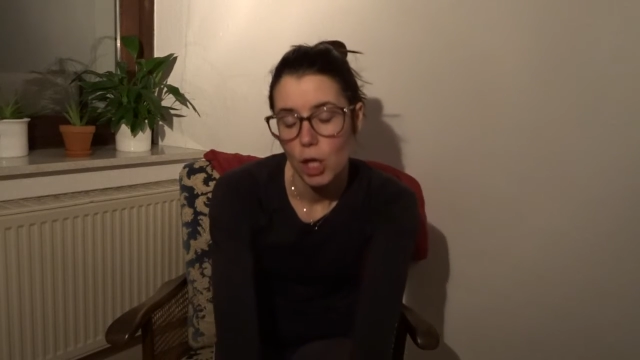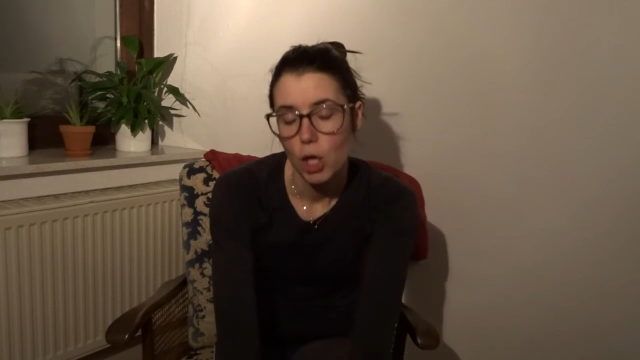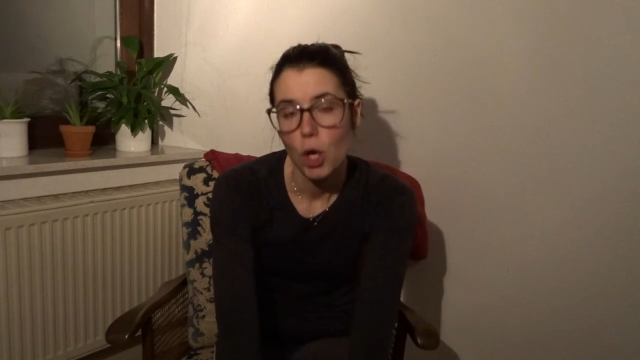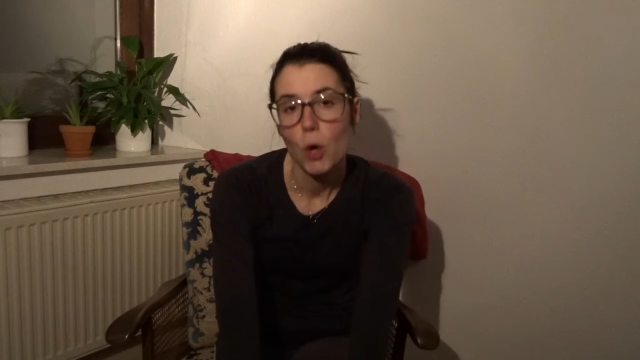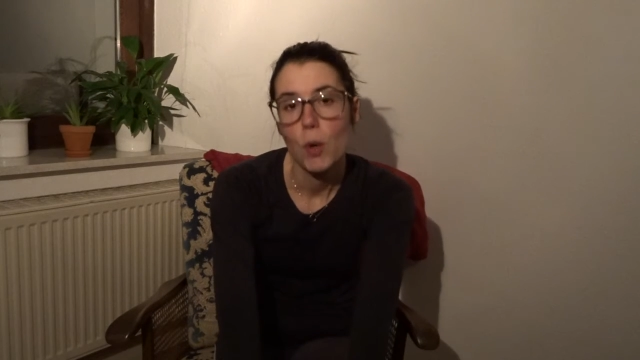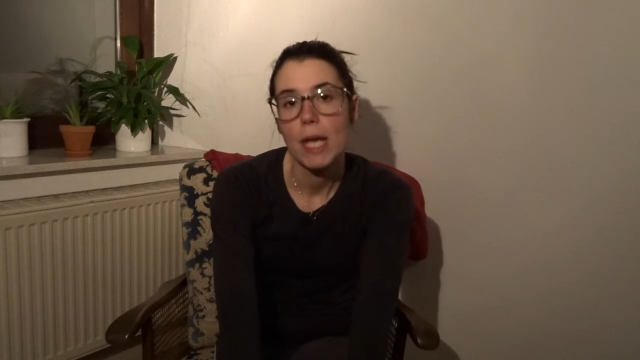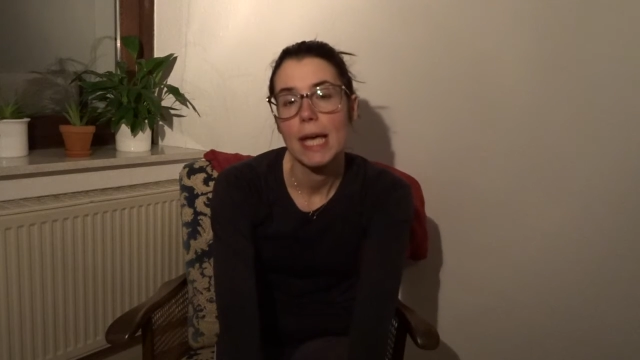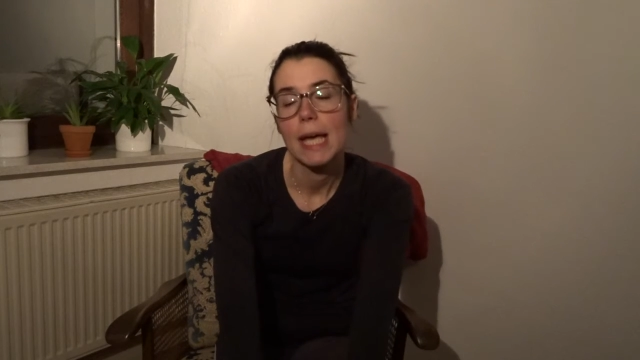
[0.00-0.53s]

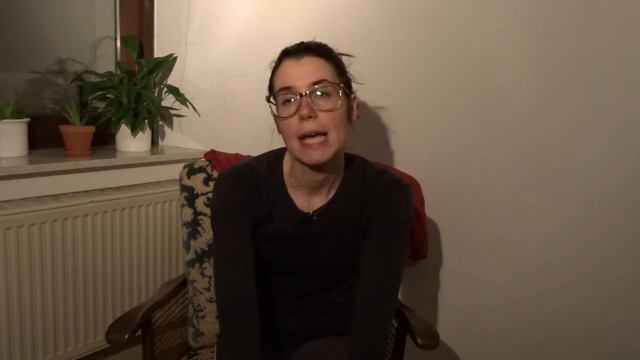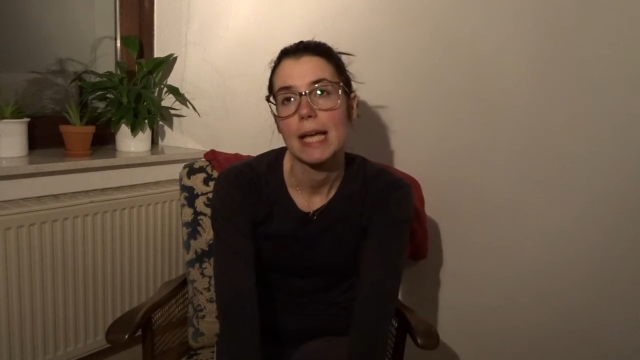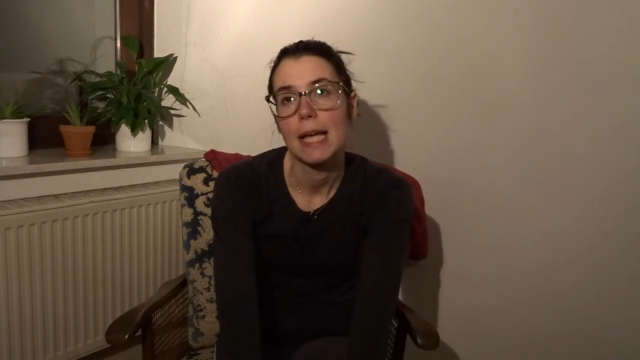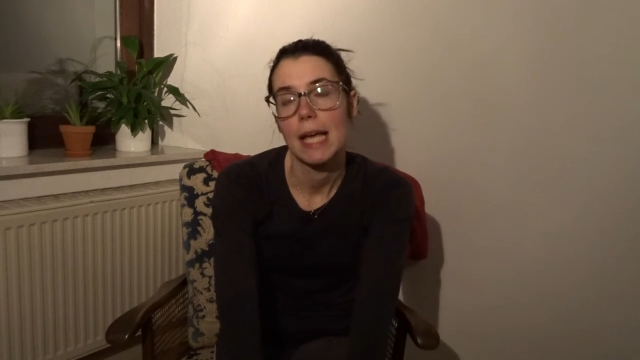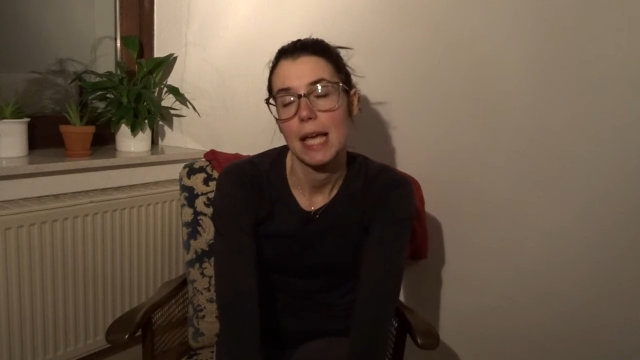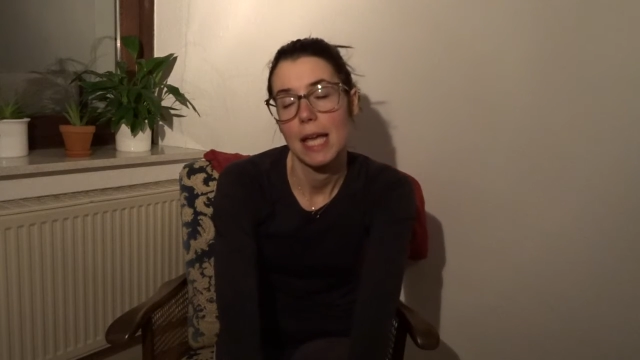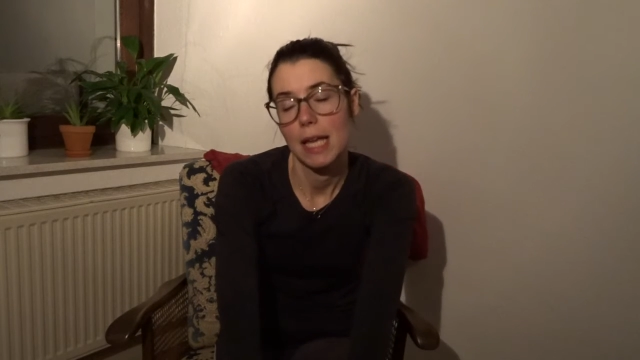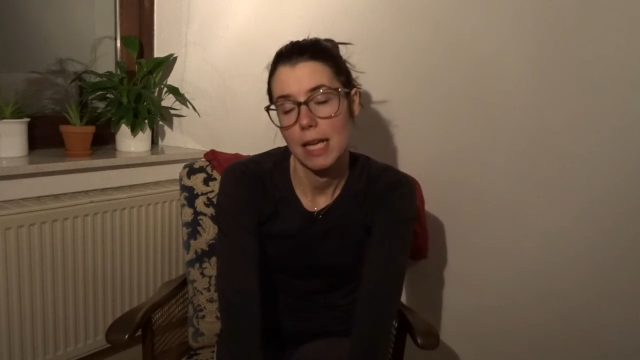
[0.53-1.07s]
growing
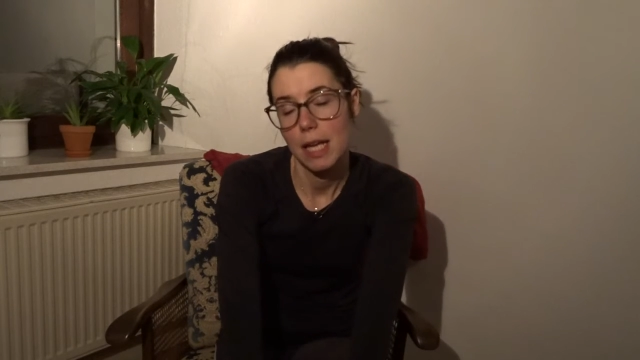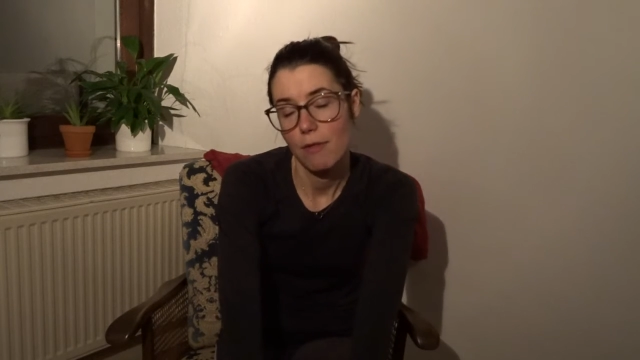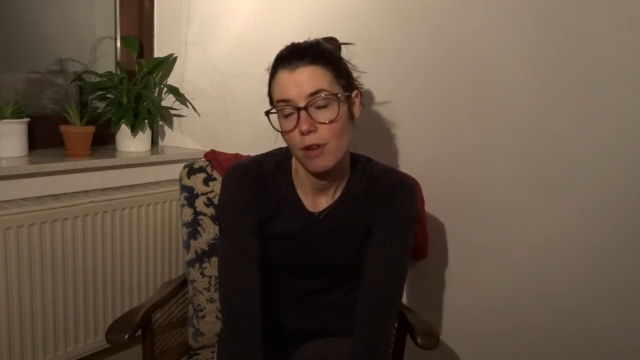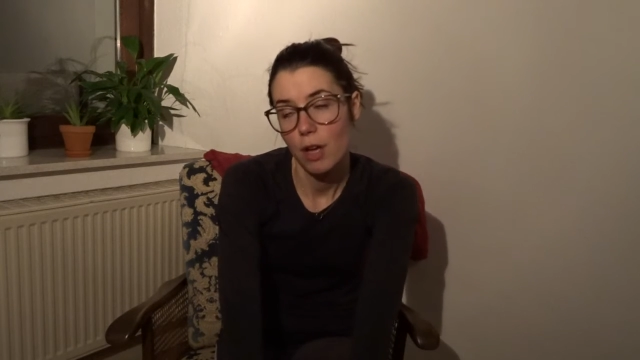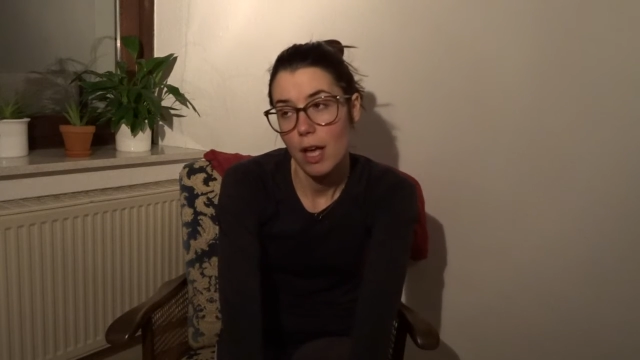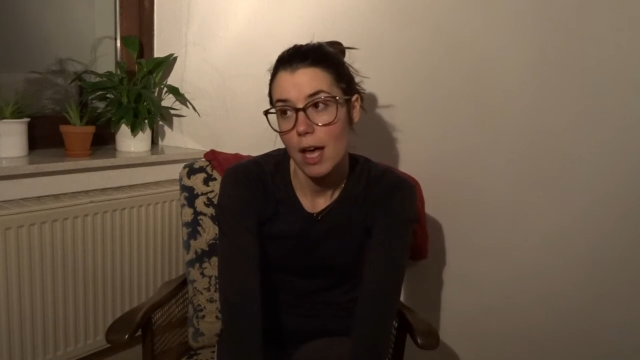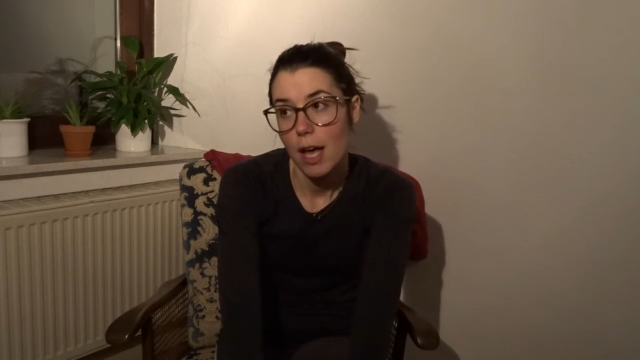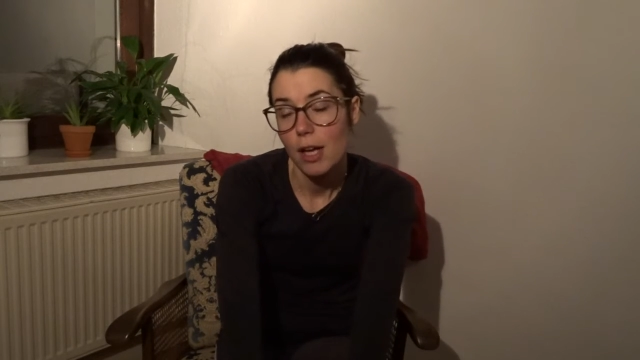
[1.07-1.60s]
an
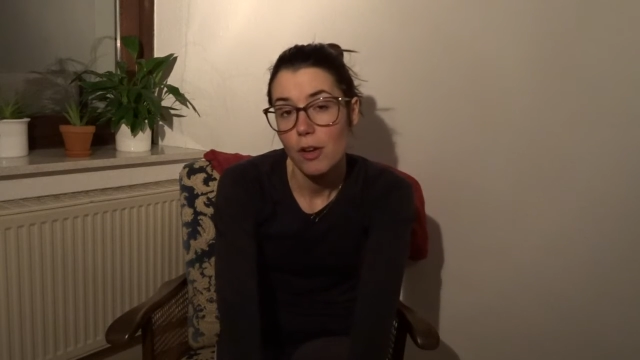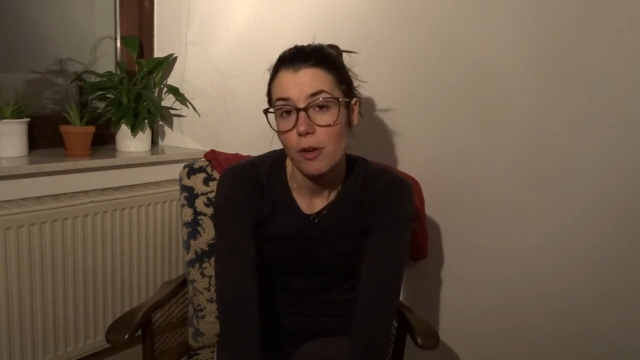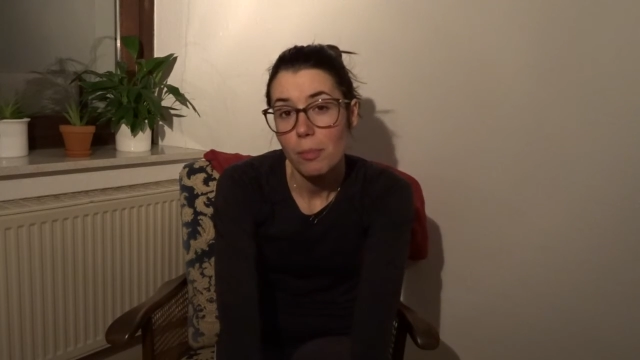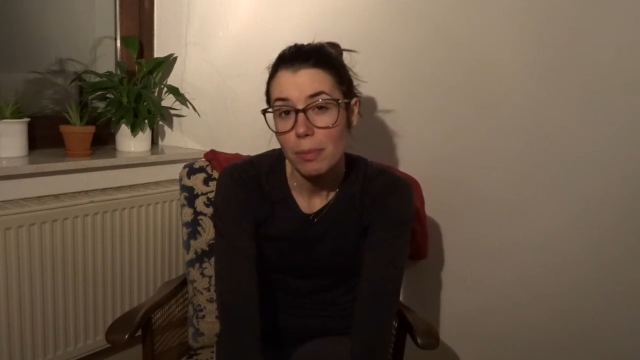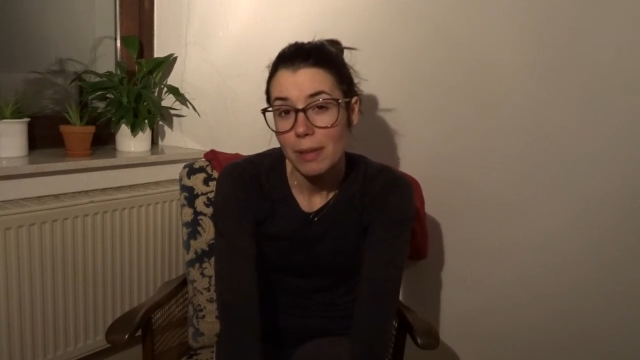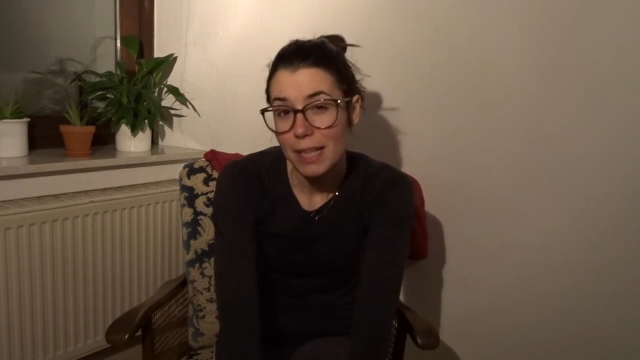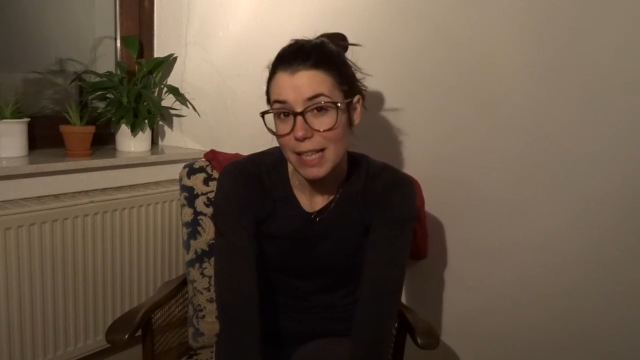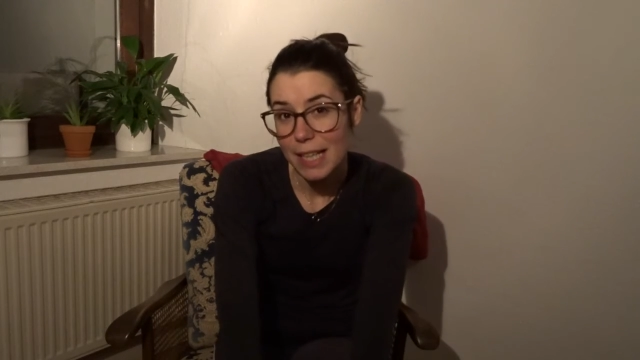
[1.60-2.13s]
avocado
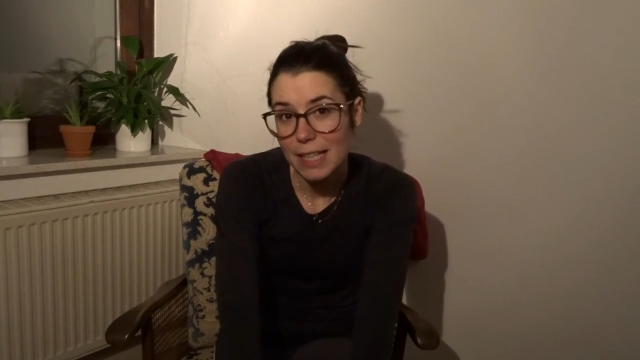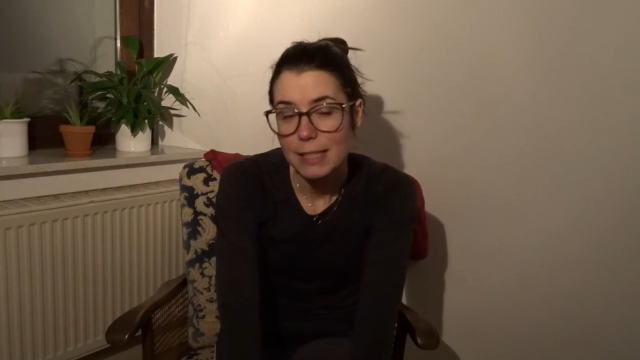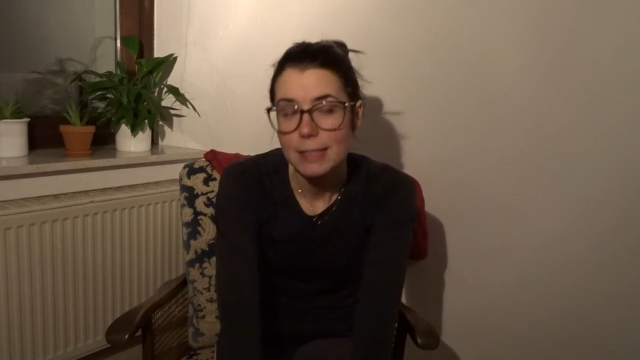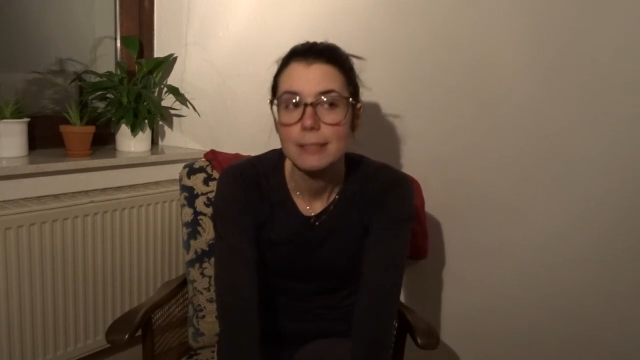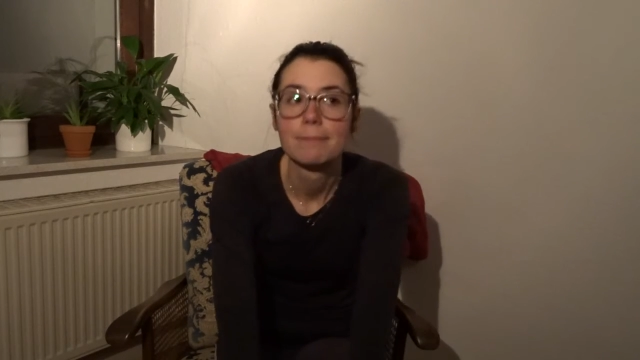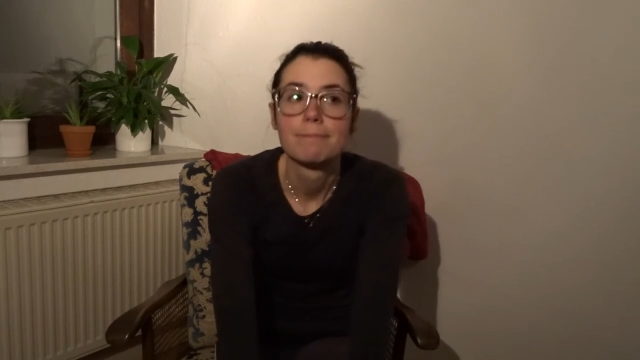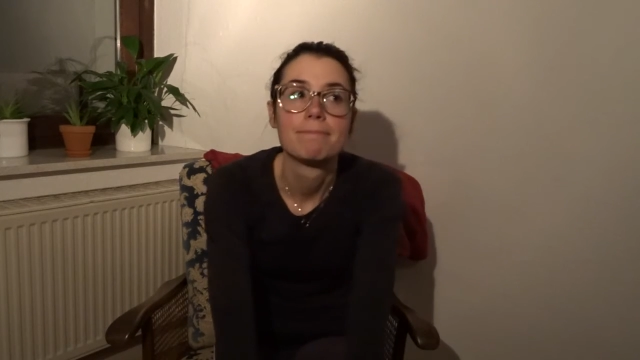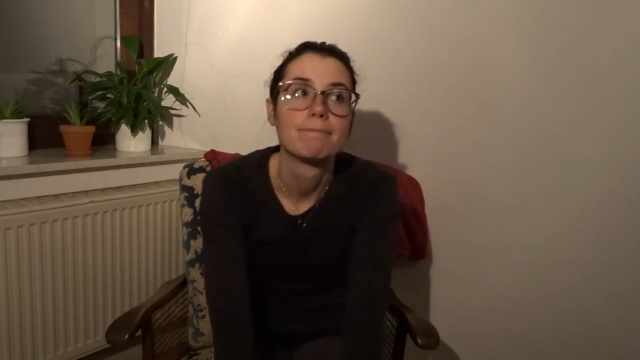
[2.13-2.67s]
plant.